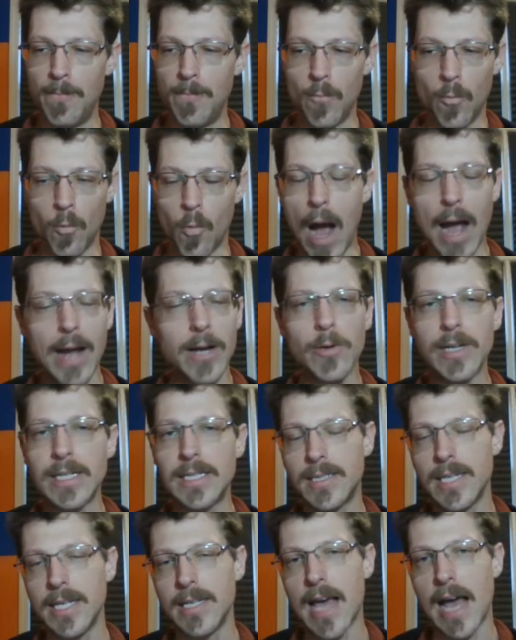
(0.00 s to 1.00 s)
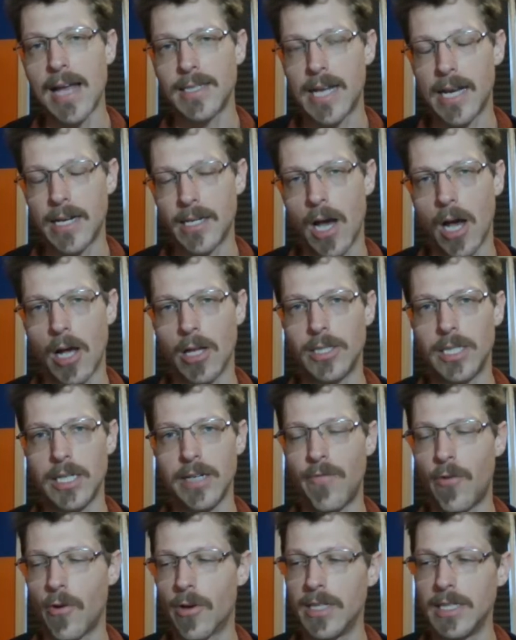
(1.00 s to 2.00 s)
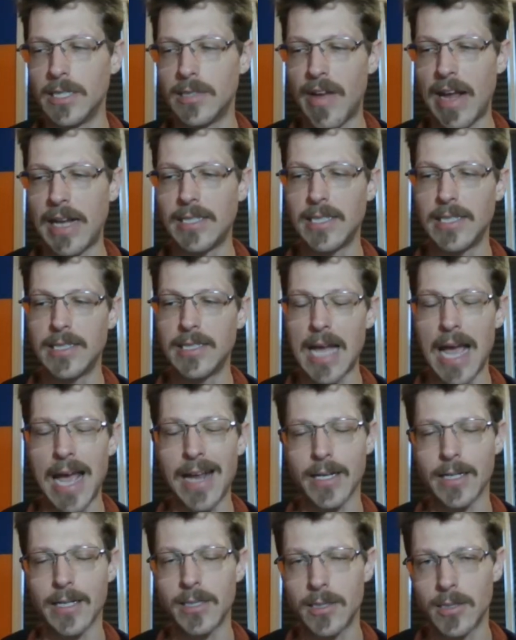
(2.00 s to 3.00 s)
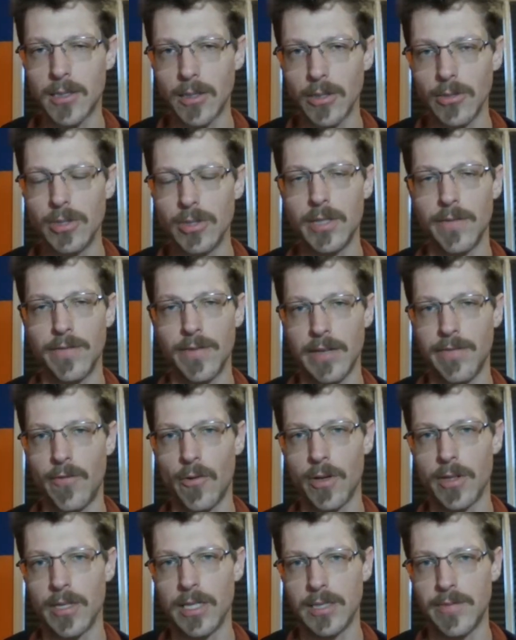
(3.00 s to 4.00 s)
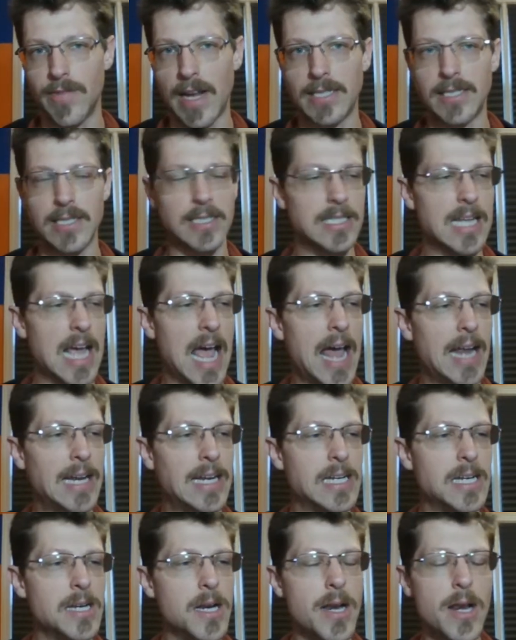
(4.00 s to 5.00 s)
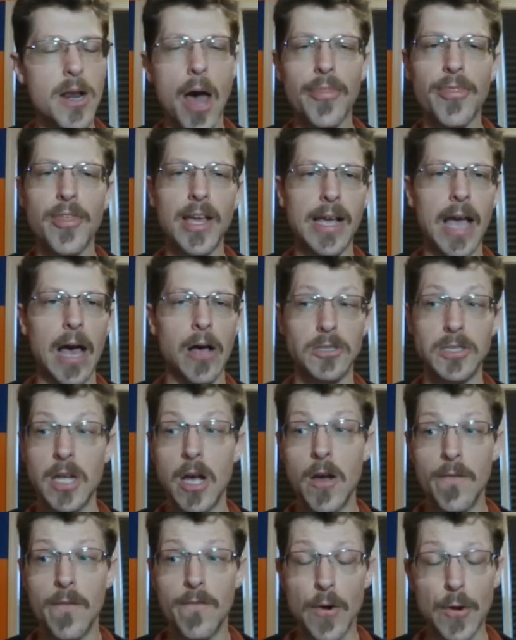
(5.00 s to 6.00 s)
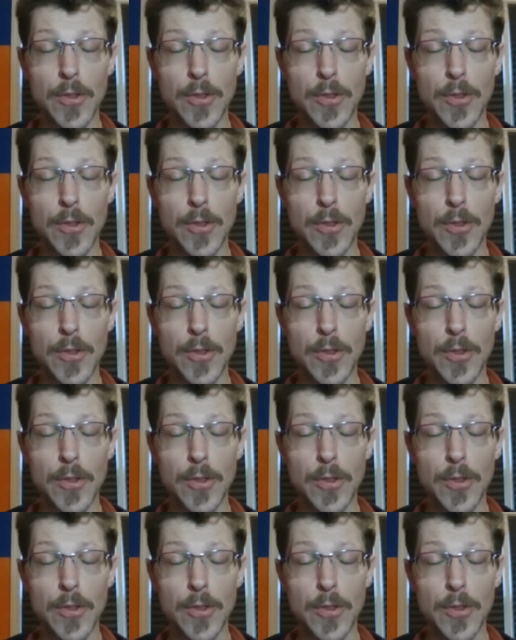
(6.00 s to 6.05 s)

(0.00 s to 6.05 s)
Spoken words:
that technology for these vases and exclusively for these vases and in nothing else for